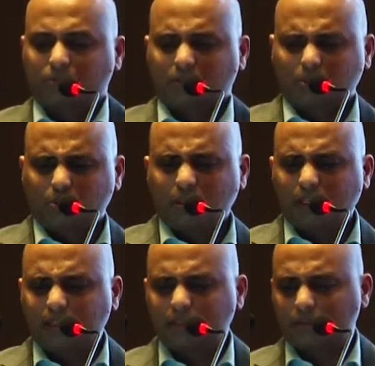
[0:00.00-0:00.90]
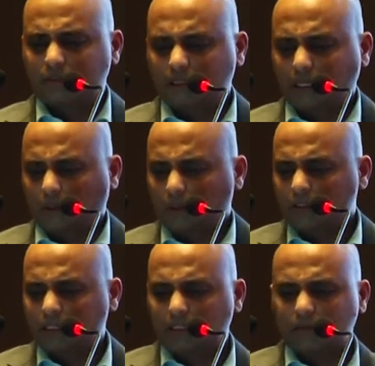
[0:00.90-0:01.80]
we use the latest uh,
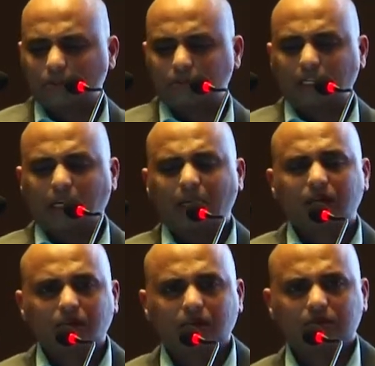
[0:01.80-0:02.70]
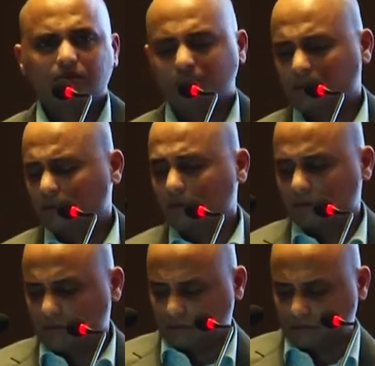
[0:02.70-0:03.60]
technology in terms of the IR guns and
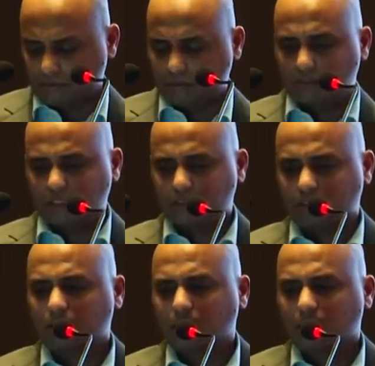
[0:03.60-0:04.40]
uh, such